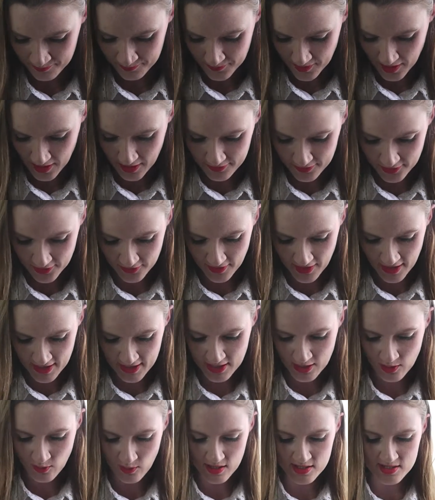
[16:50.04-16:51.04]
If you have any
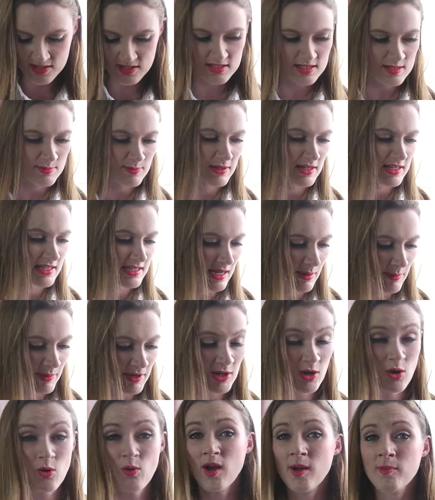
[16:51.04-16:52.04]
questions, please let me
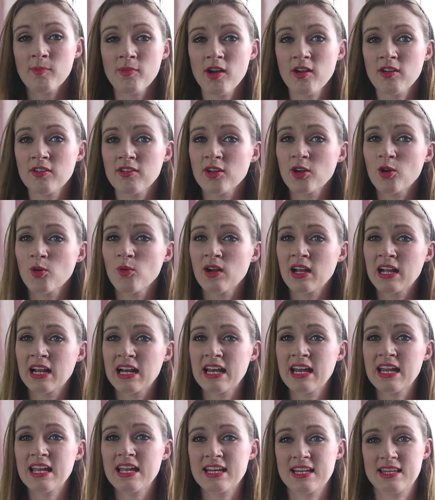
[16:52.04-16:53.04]
know. I'm now gonna go and
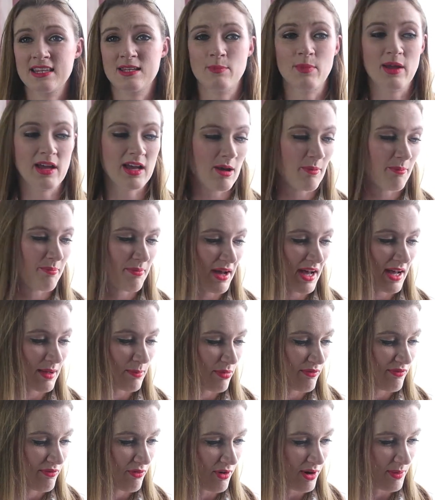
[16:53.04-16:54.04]
clean the makeup bag
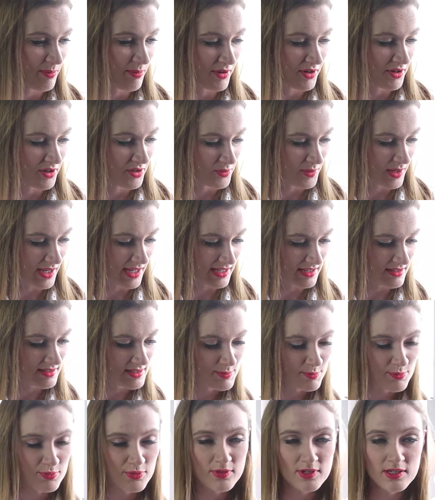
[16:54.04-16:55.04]
before I put it away.
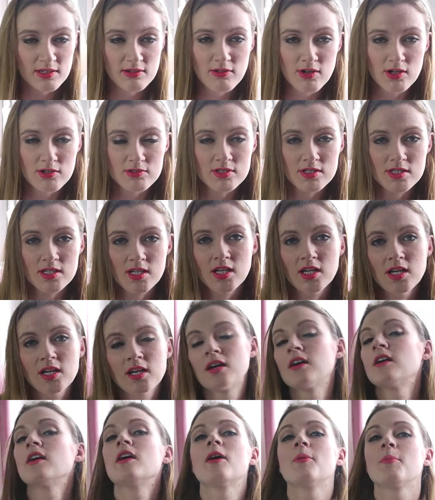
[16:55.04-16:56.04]
Pretty gross.
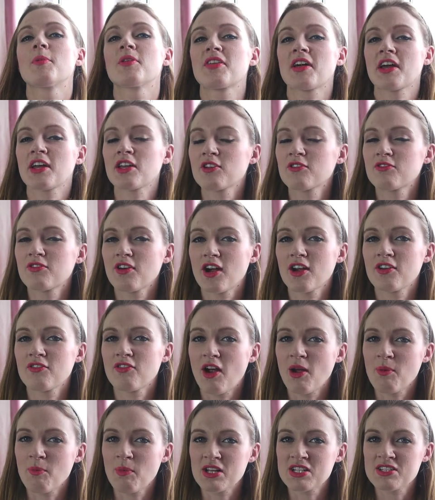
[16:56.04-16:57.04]
But thank you very,
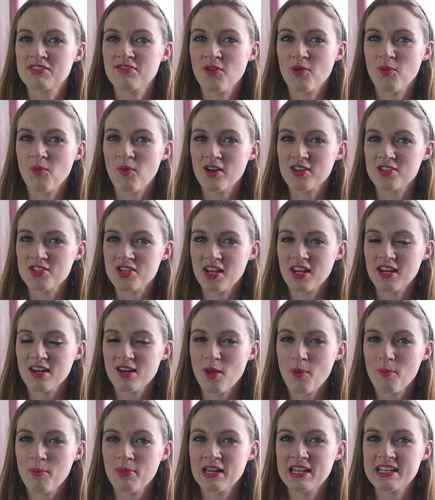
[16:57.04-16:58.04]
very much for watching.
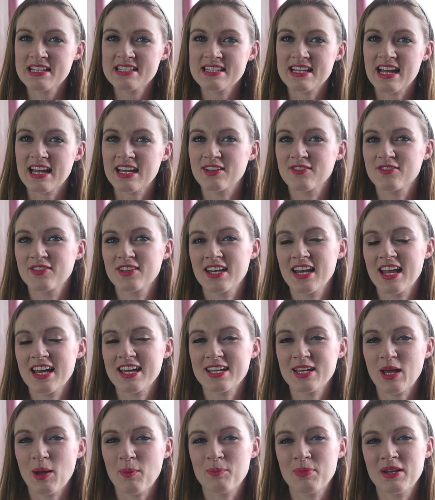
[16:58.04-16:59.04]
Please like if you
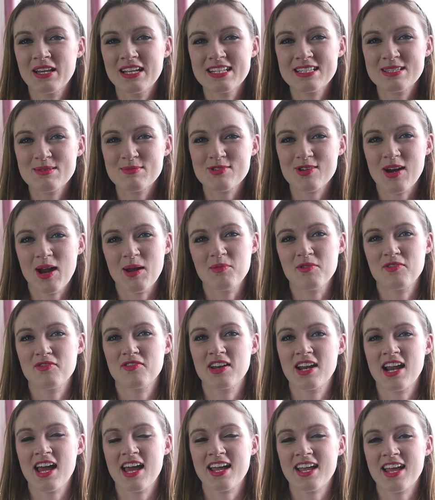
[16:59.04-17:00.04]
like, please subscribe if
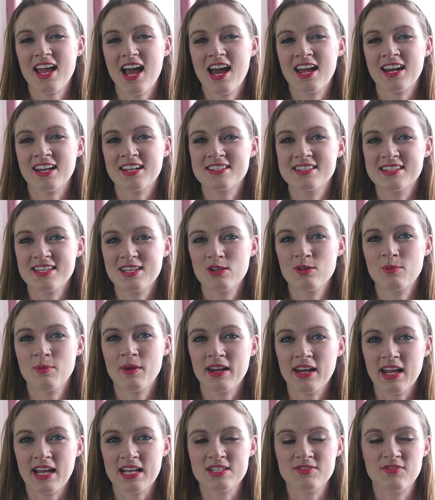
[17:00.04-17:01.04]
you like, and I'll see you in my
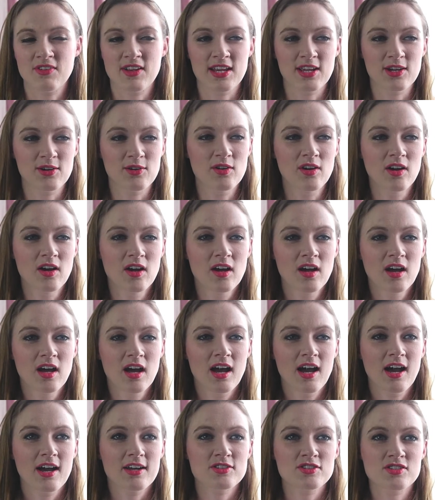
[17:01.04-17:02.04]
next video.
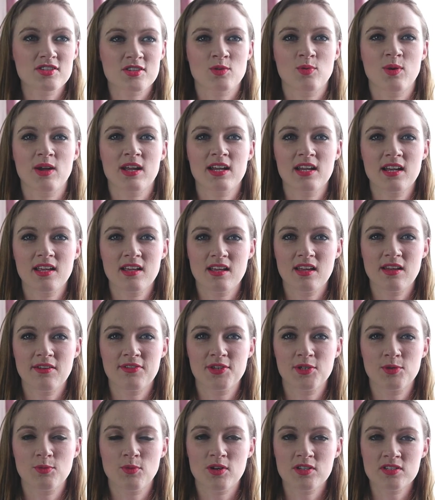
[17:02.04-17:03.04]
Just quickly, if
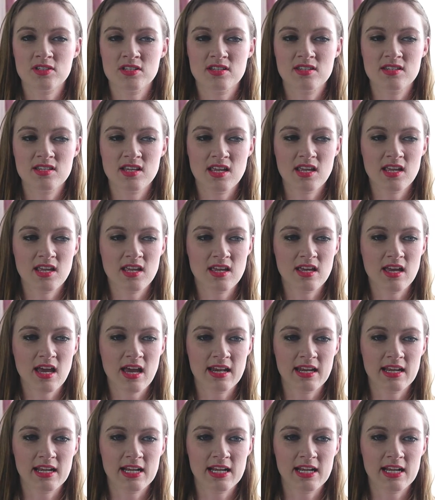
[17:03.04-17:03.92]
you want to see any